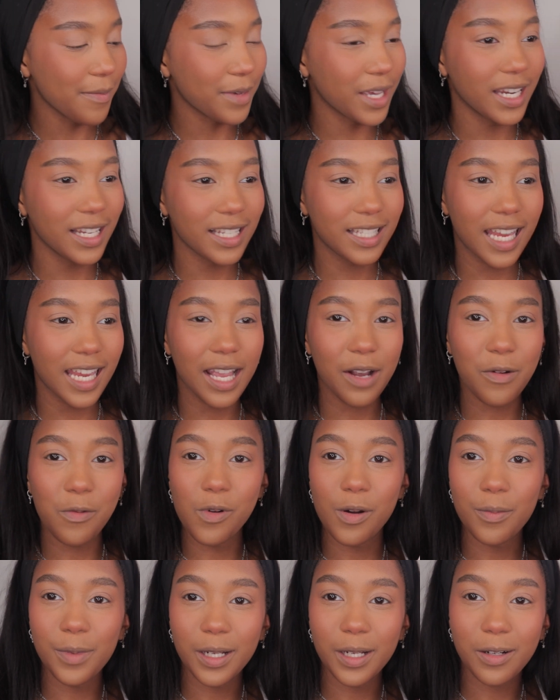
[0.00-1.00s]
I'm going to take
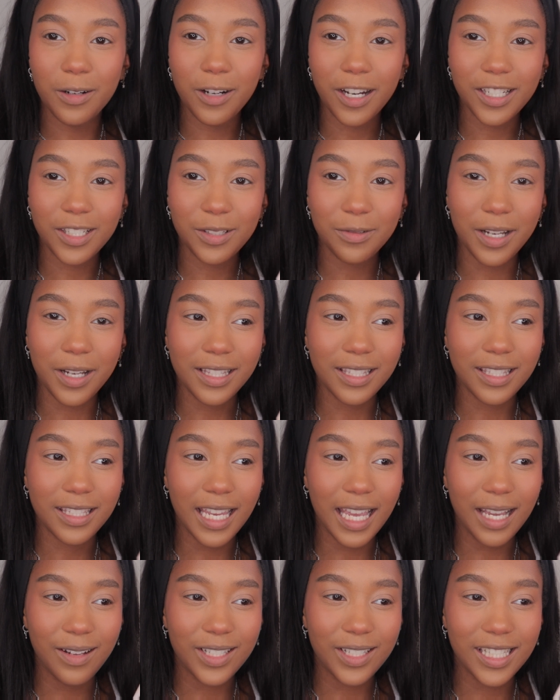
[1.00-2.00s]
Woman Crush
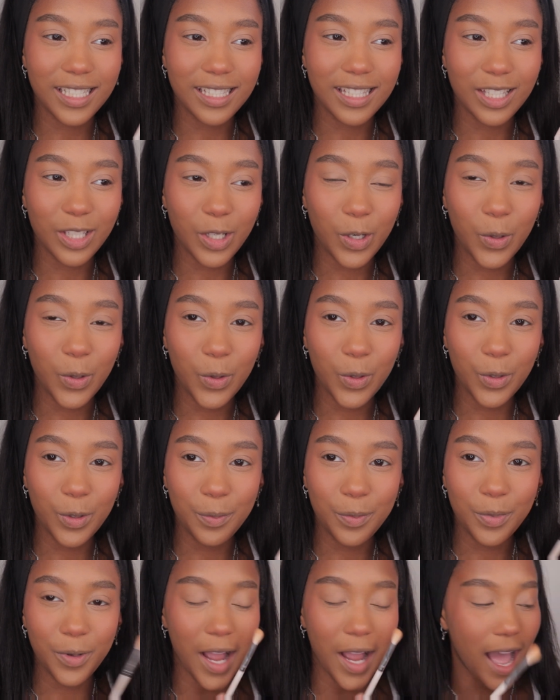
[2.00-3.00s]
Wednesday, which is this
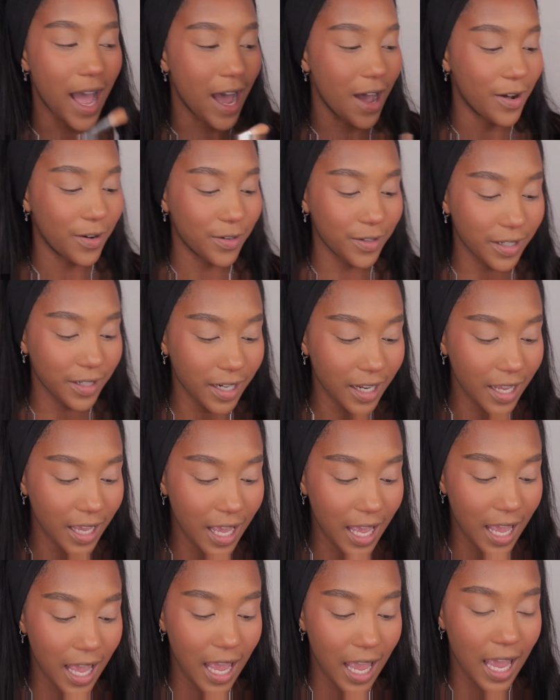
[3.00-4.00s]
cool brown,
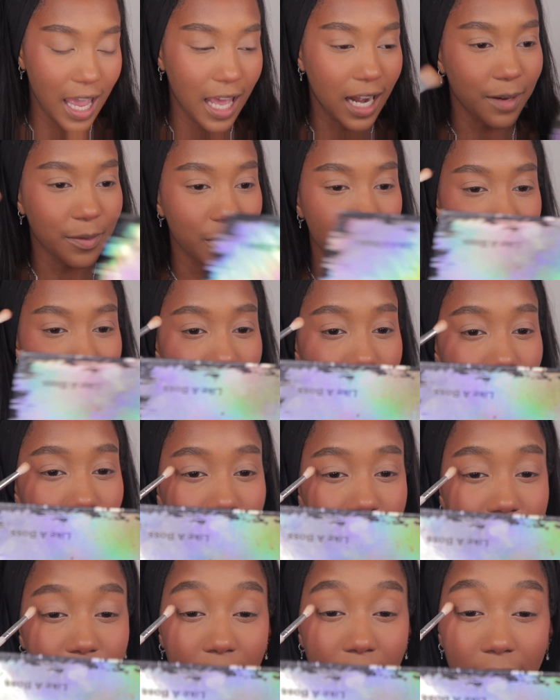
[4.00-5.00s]
and I'm going to
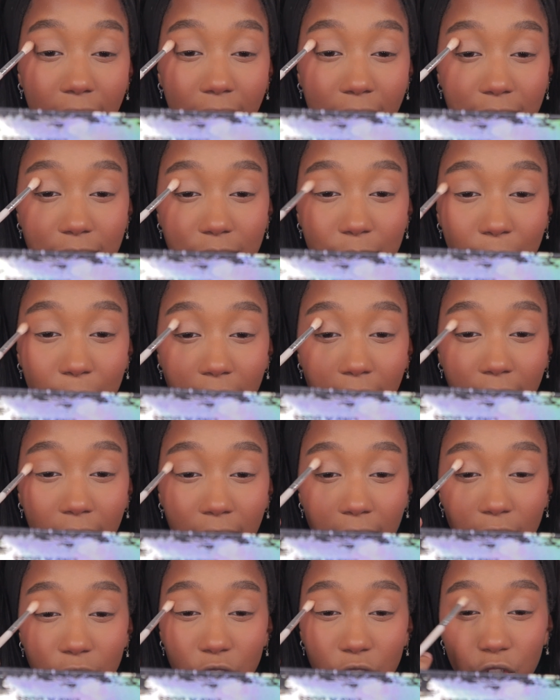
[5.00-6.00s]
use that as
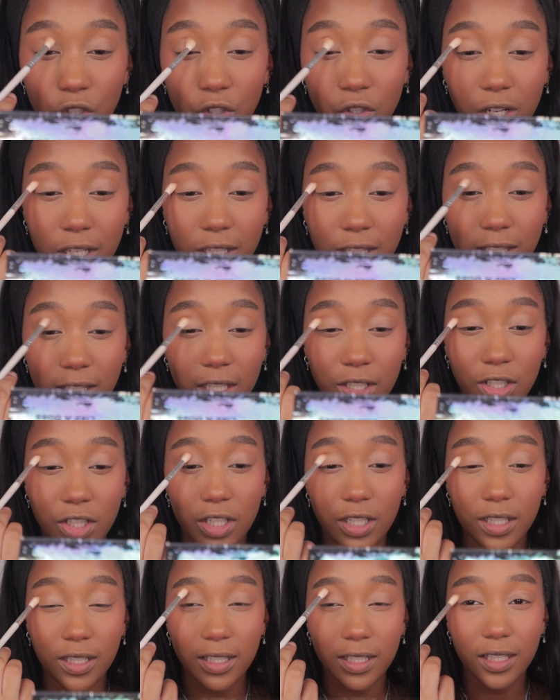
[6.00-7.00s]
my
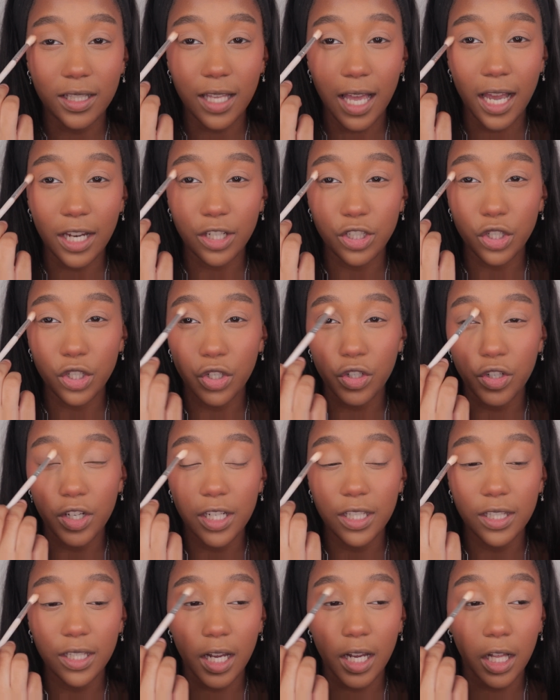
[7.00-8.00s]
transition /
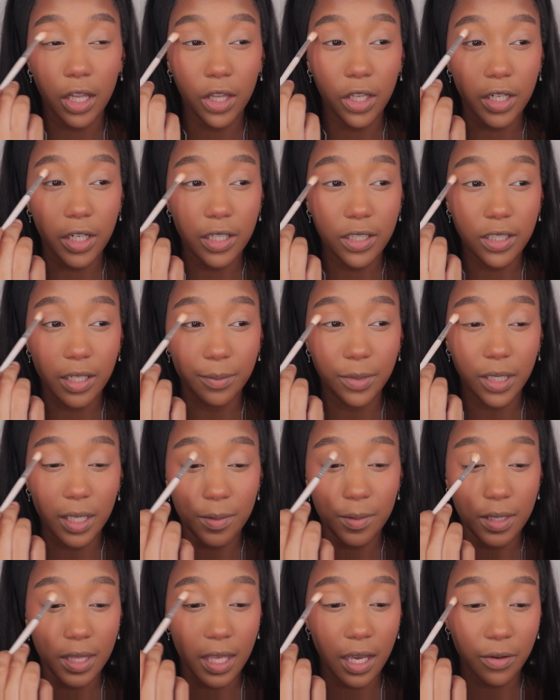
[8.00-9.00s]
crease color. So I'm
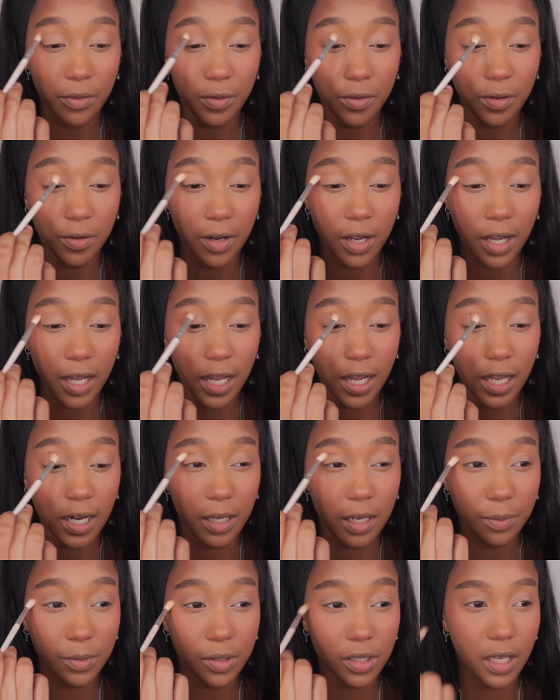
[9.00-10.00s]
keeping that
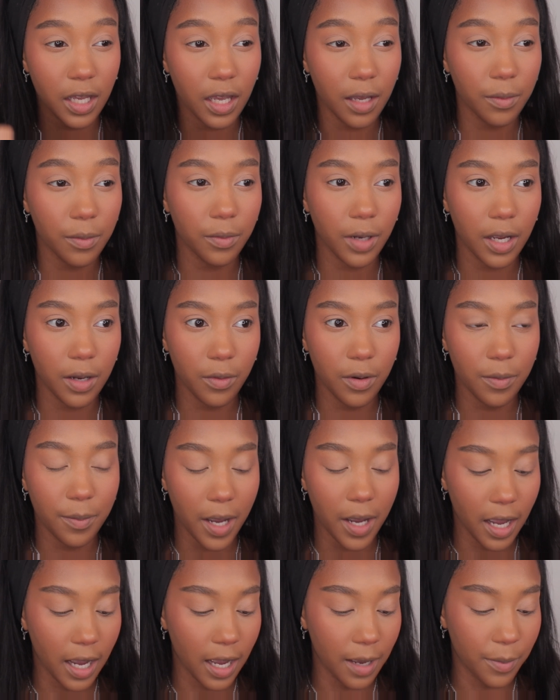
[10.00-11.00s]
right up top, right where
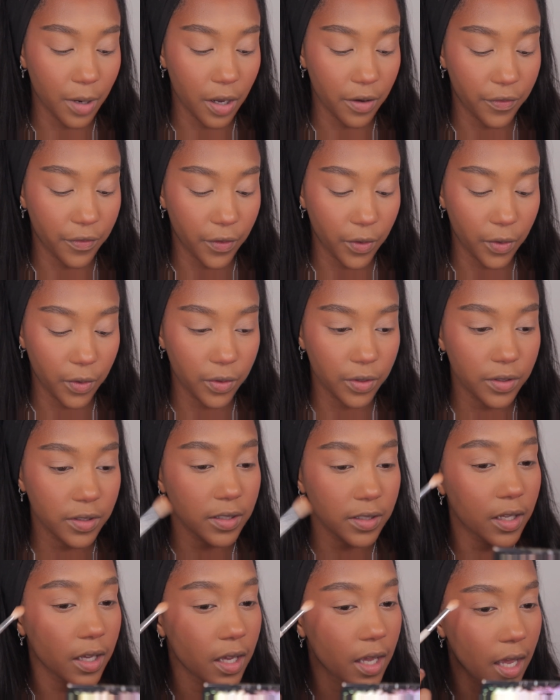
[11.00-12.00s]
my eyeball
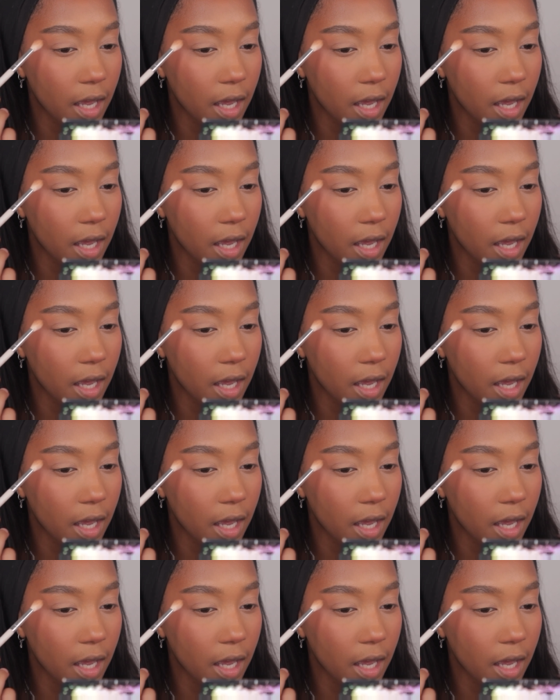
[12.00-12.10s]
folds,